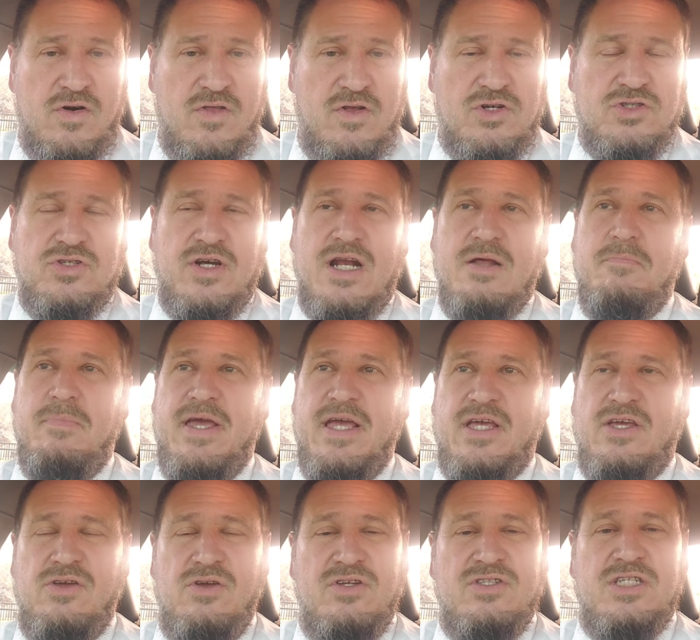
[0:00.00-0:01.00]
They're trying to
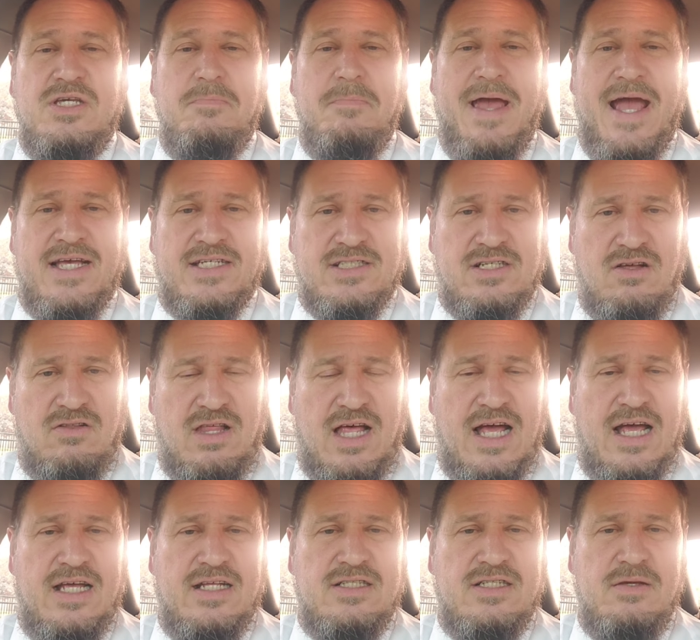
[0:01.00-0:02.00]
make you
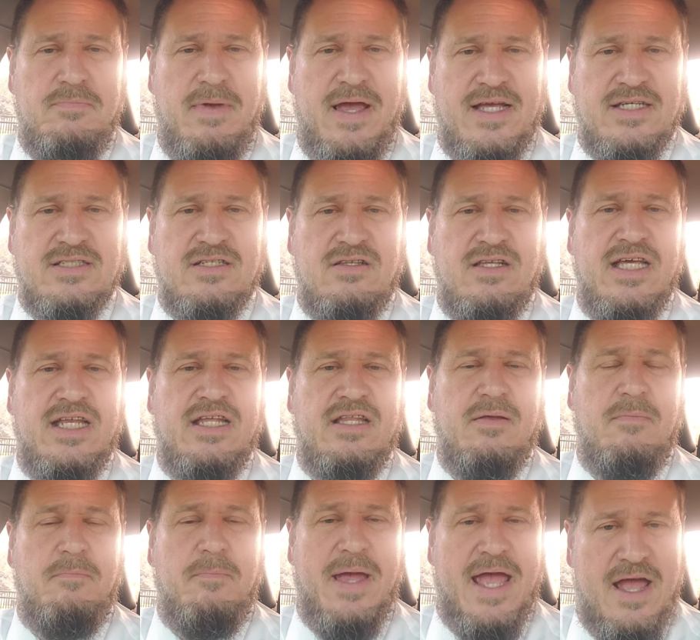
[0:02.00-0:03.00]
demascul- demasculating
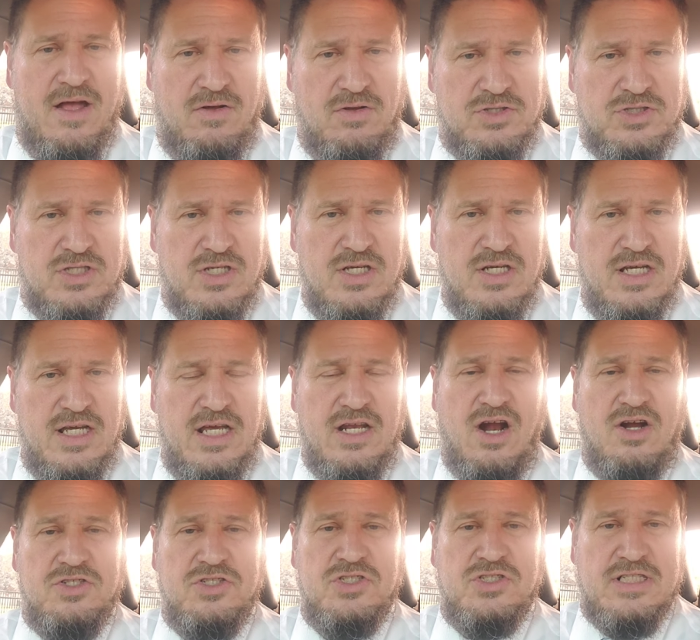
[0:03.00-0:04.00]
the males in
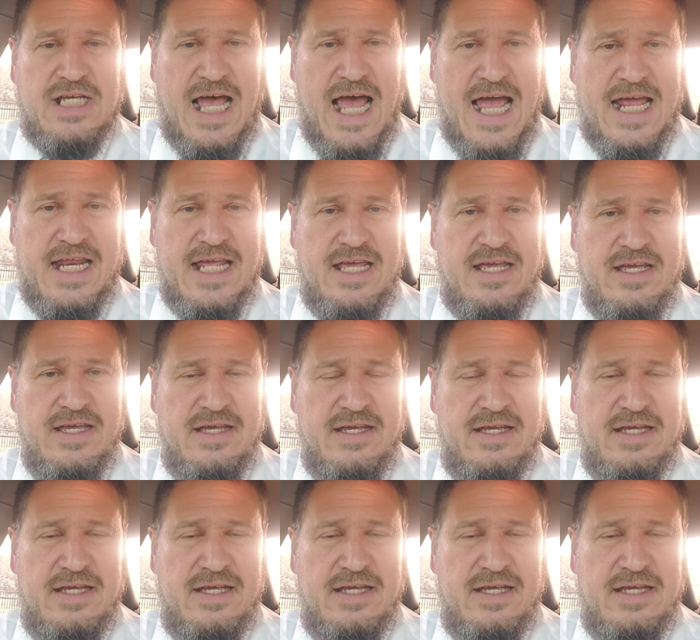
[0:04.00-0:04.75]
our society.